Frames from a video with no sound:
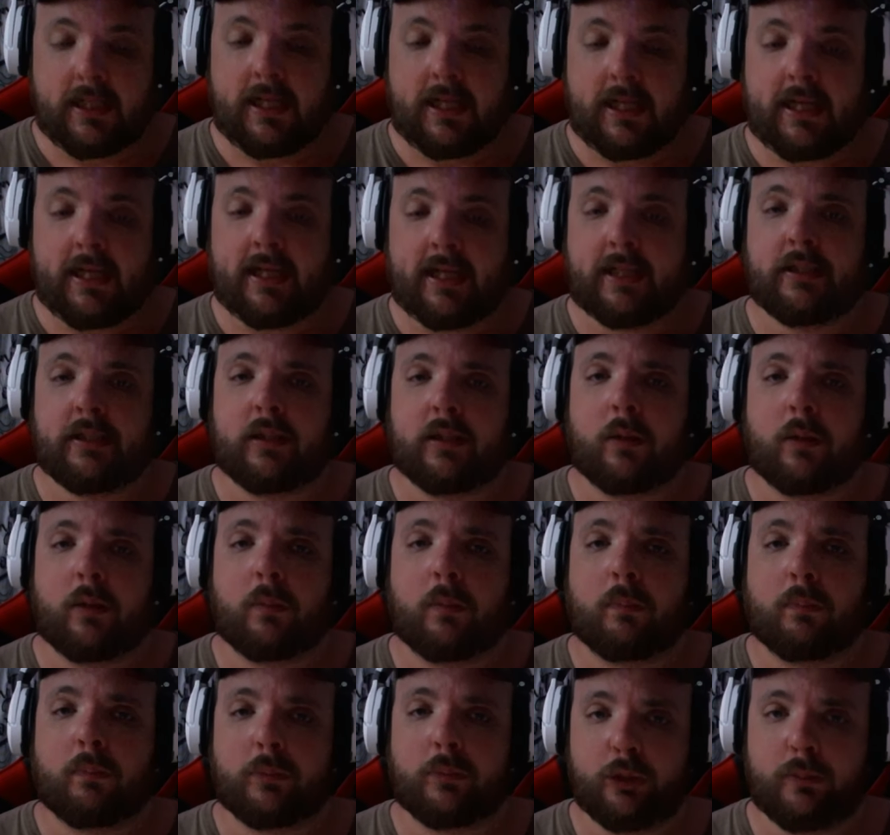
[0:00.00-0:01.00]
And
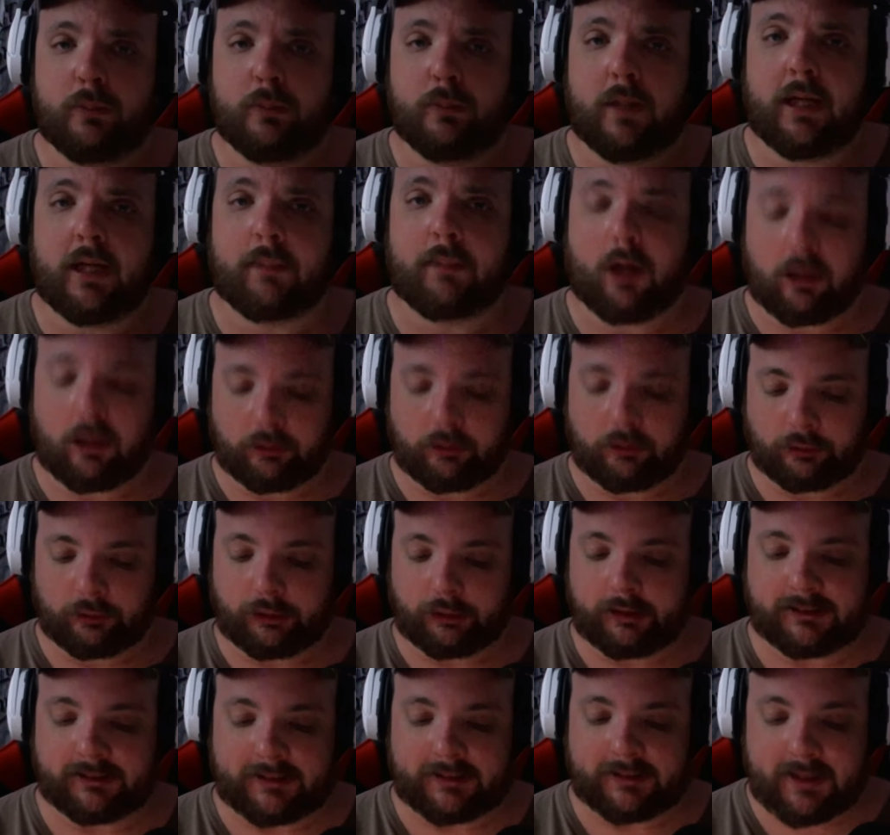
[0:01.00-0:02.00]
do my
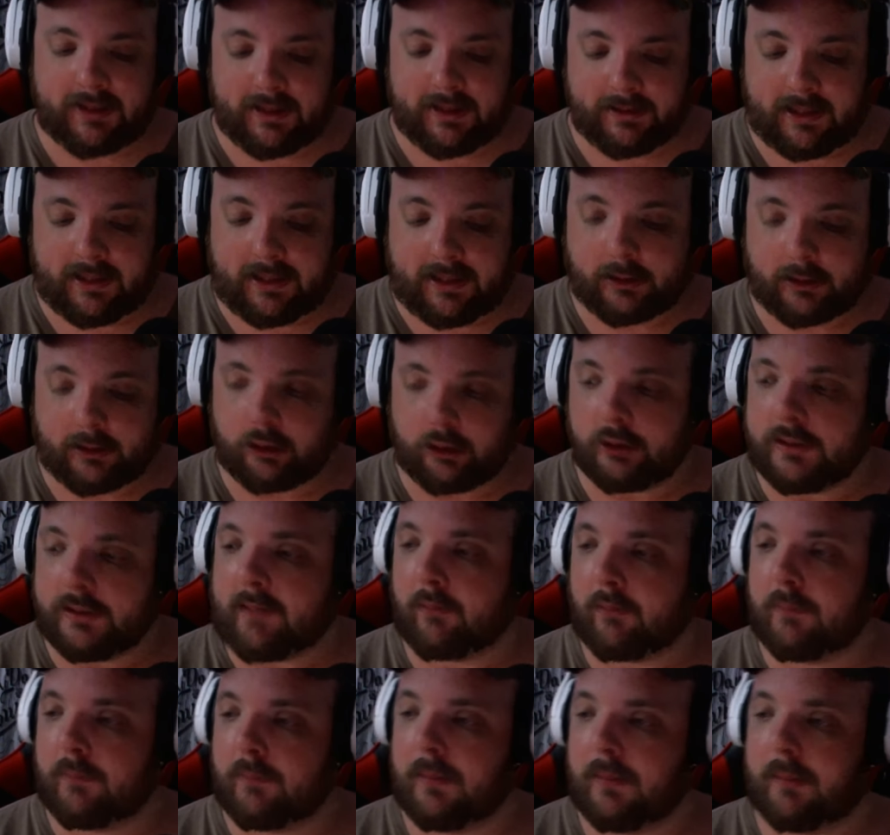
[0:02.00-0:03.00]
apologies that I could
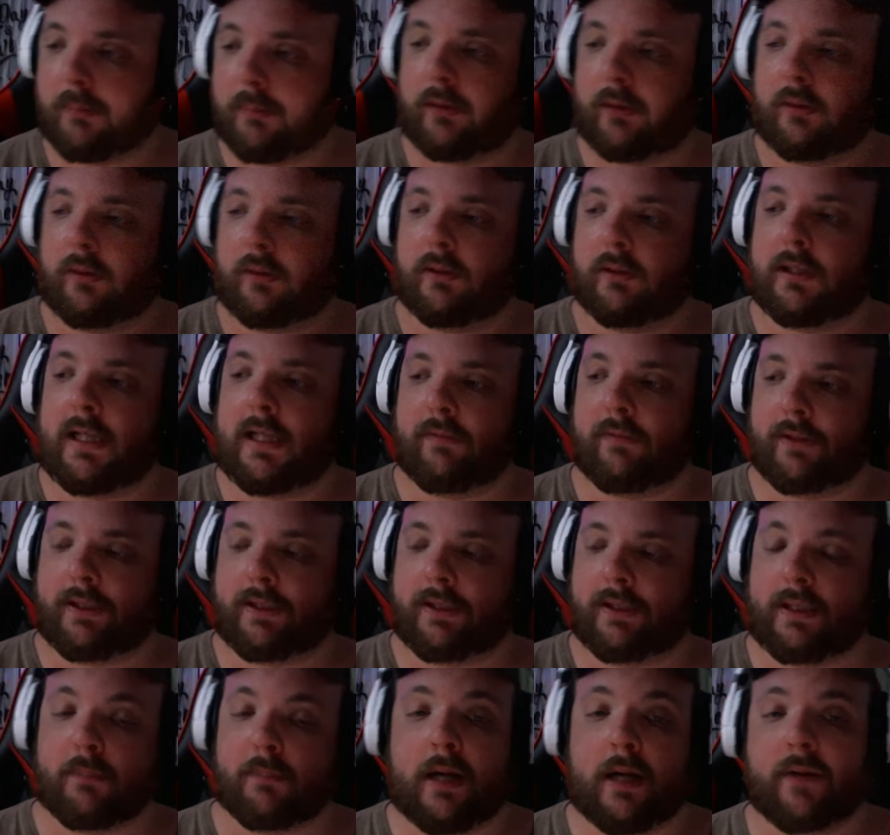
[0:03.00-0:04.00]
not remember
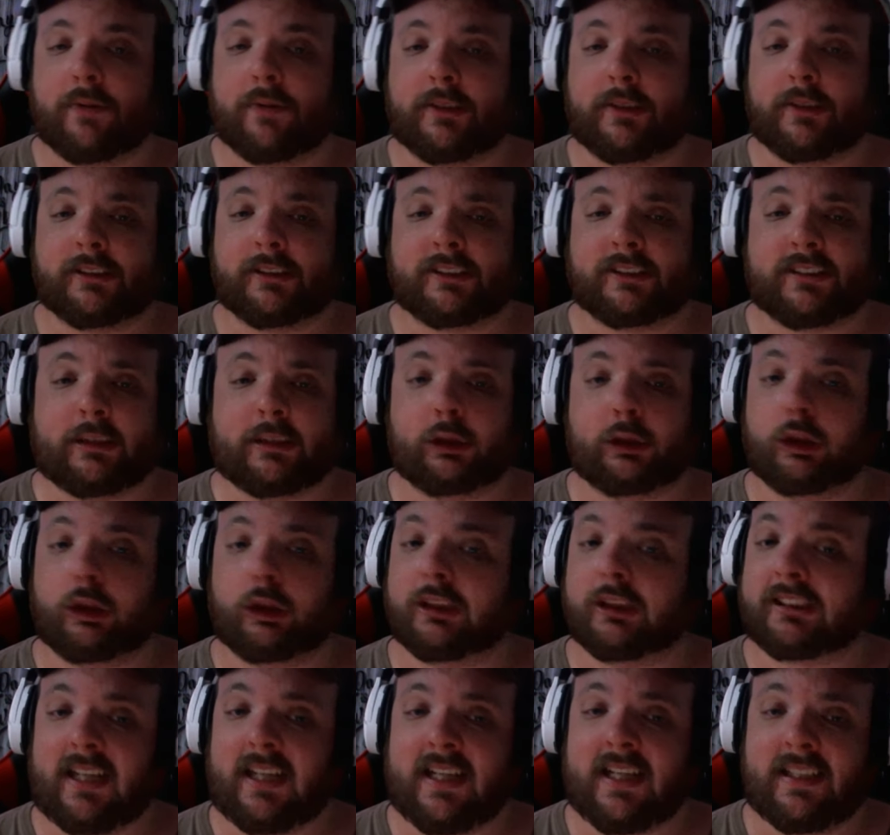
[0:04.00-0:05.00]
everything about this because I
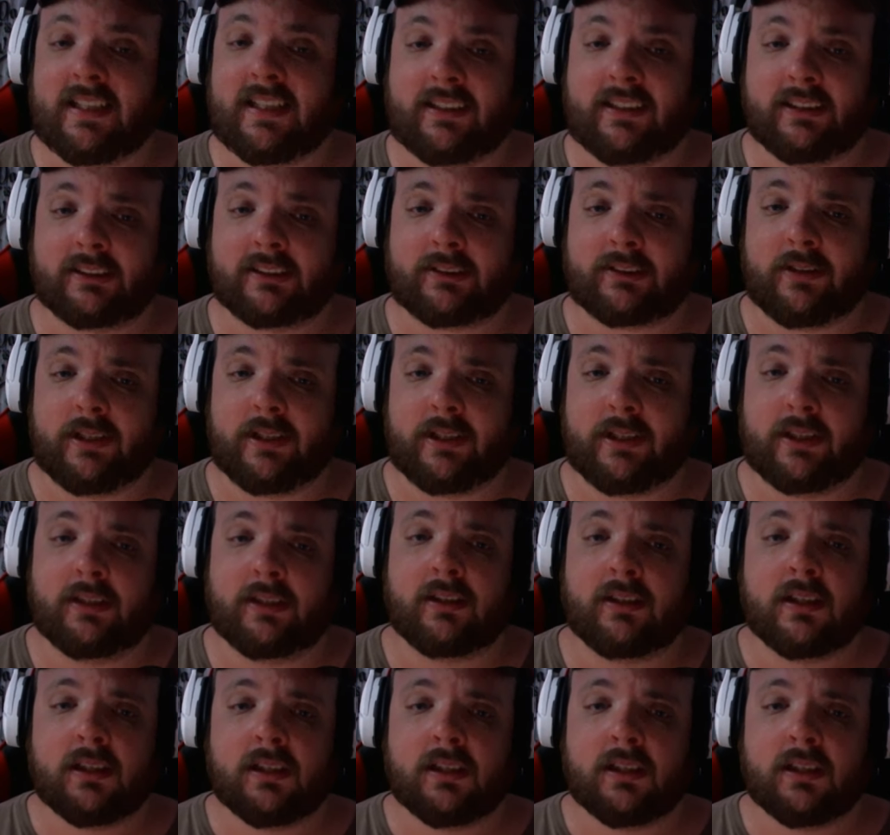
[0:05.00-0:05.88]
just got it yesterday.